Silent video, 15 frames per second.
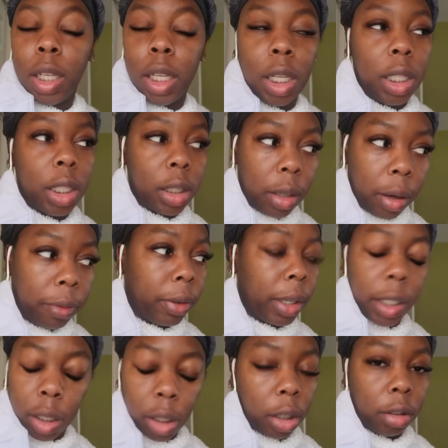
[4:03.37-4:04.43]
he's a
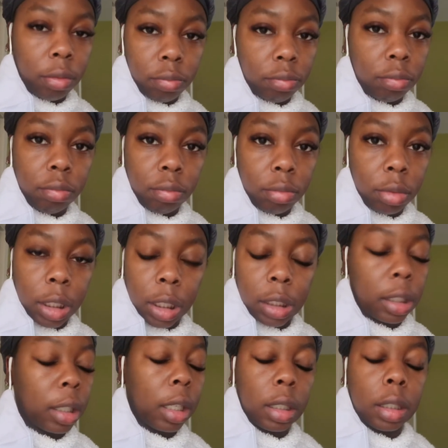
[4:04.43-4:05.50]
flaker.
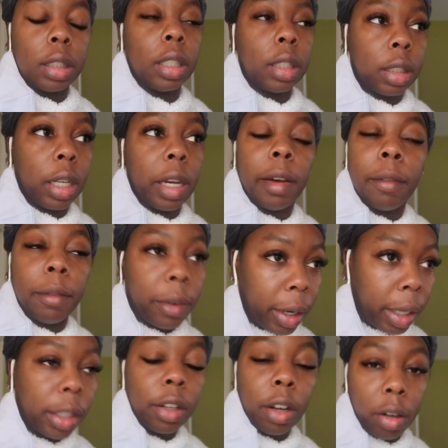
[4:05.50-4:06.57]
He's a consistent
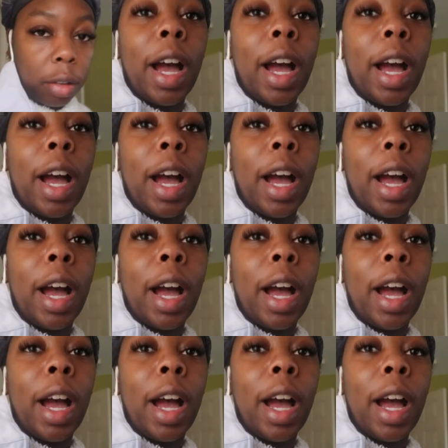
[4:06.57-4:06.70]
flaker.